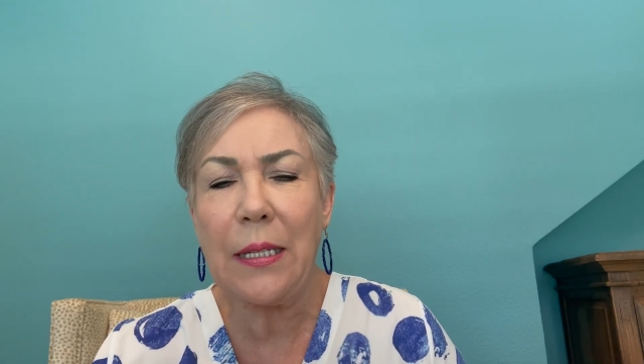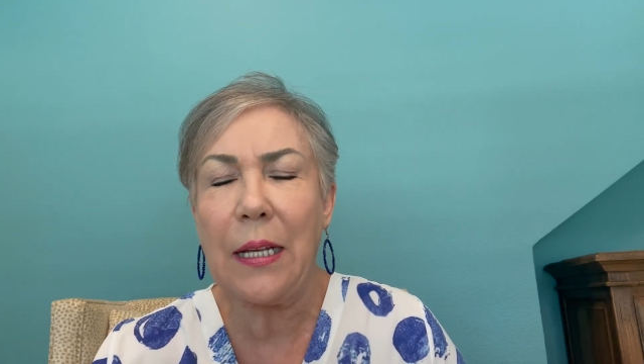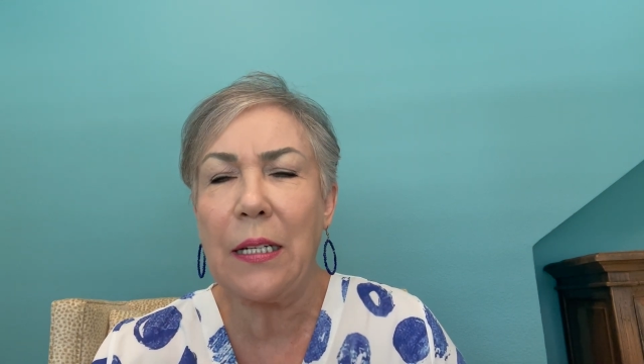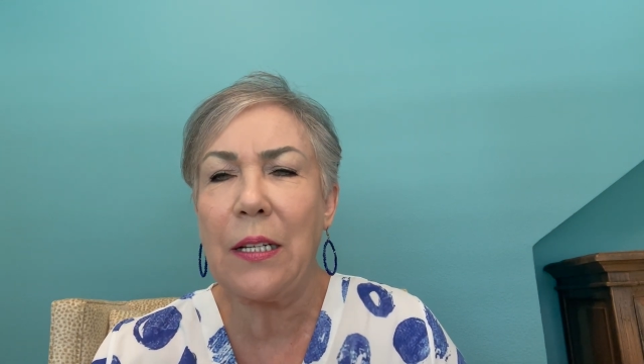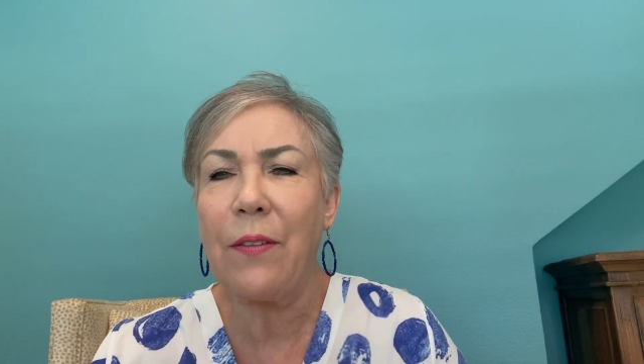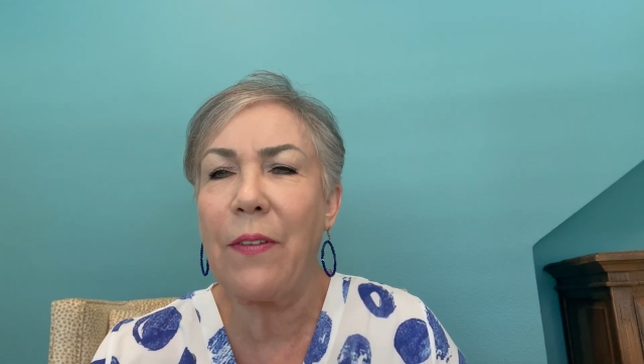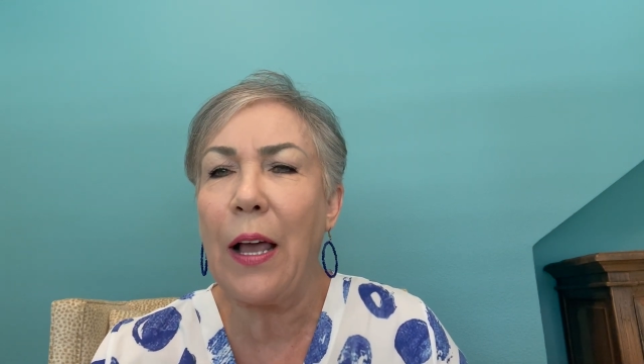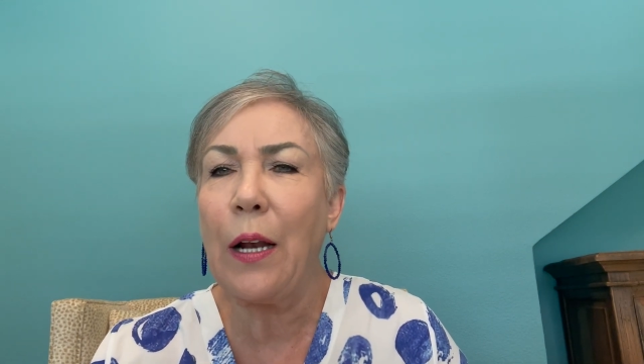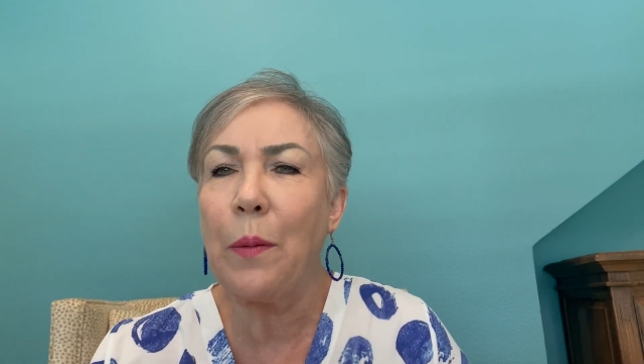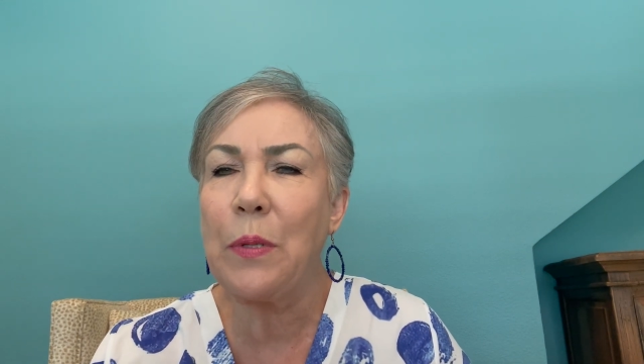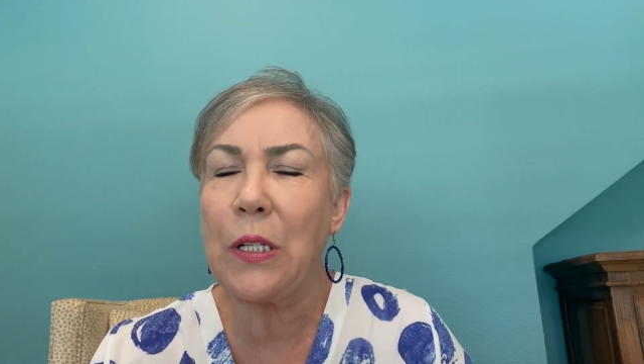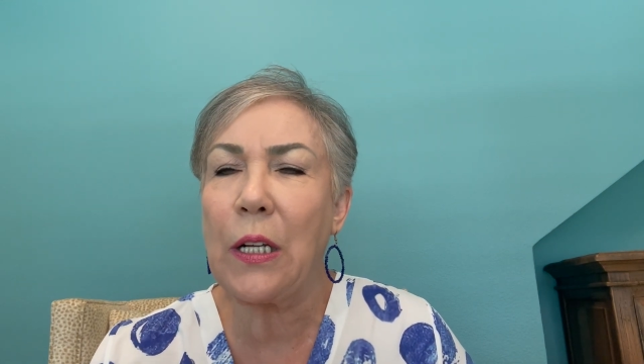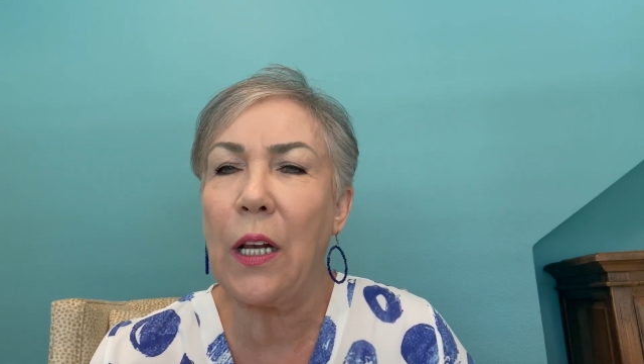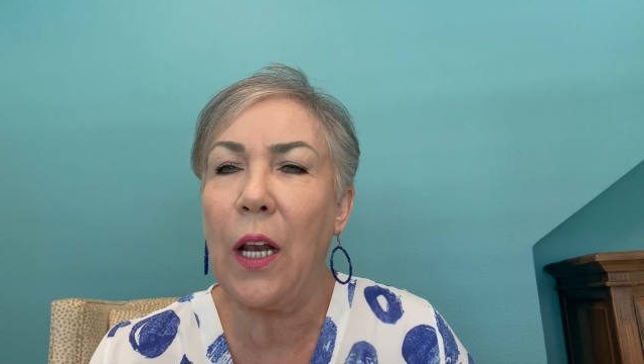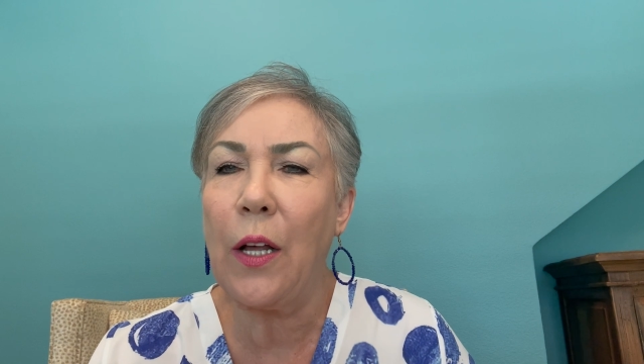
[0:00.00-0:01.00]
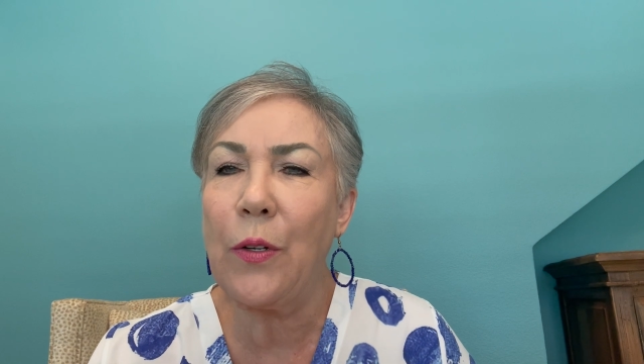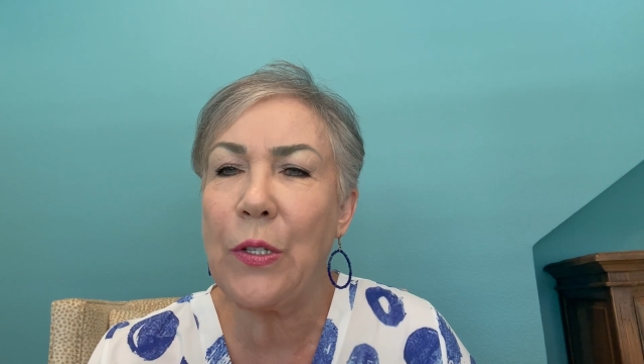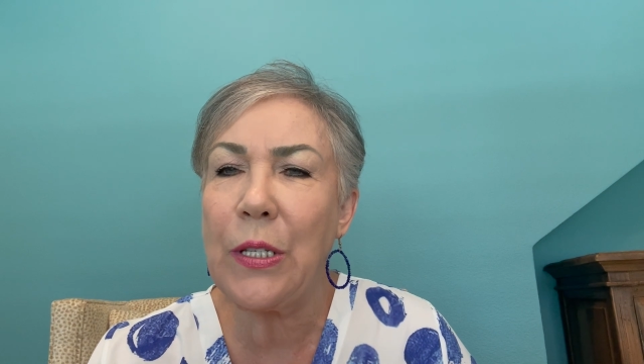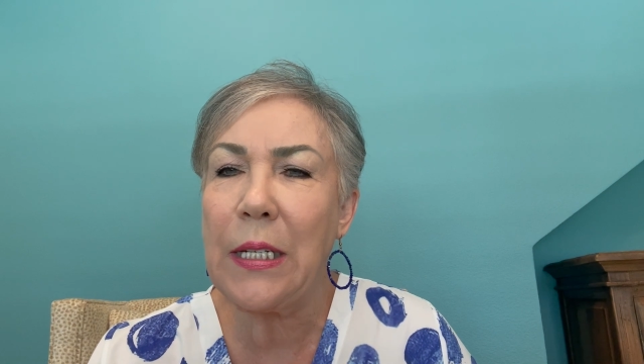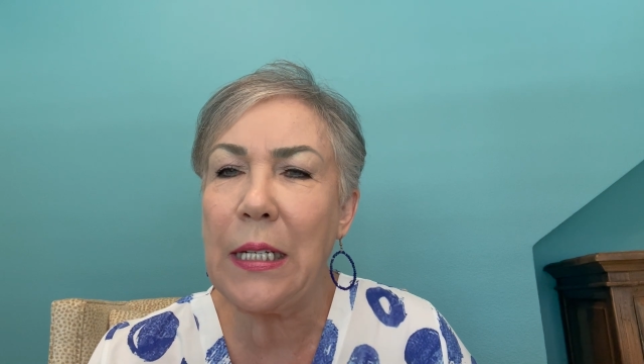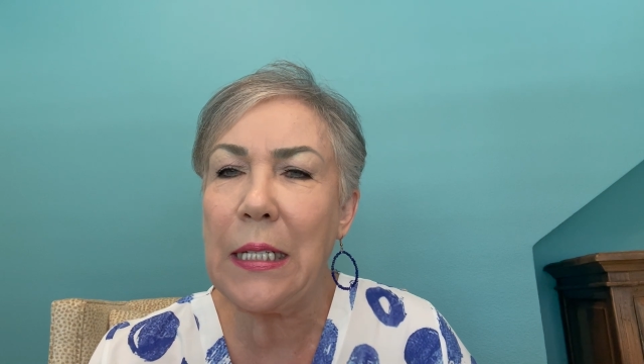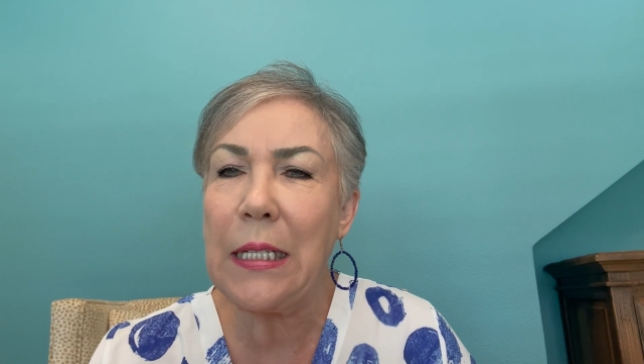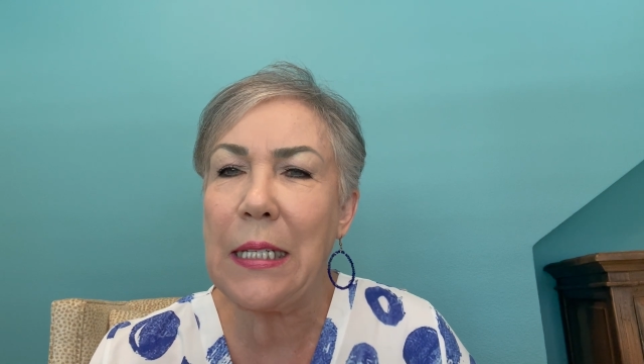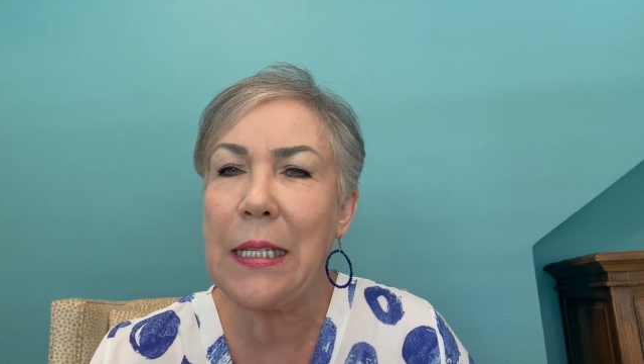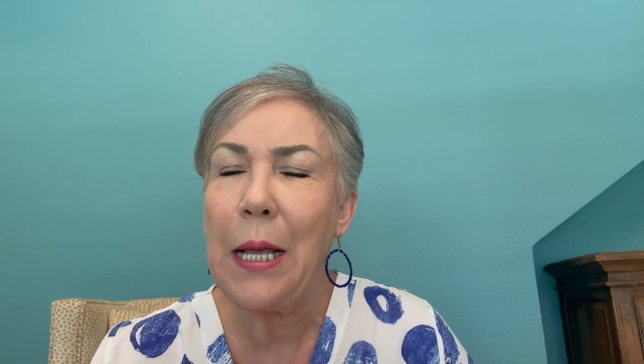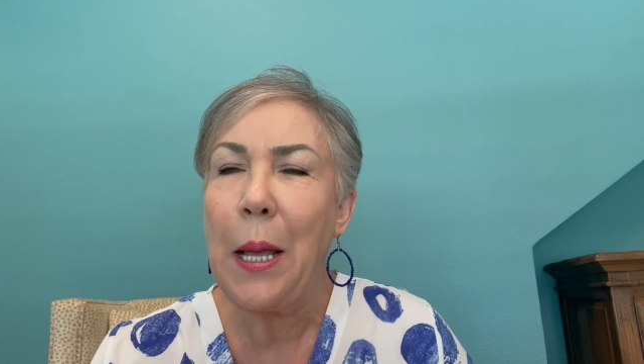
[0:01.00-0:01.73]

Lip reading: It develops closeness.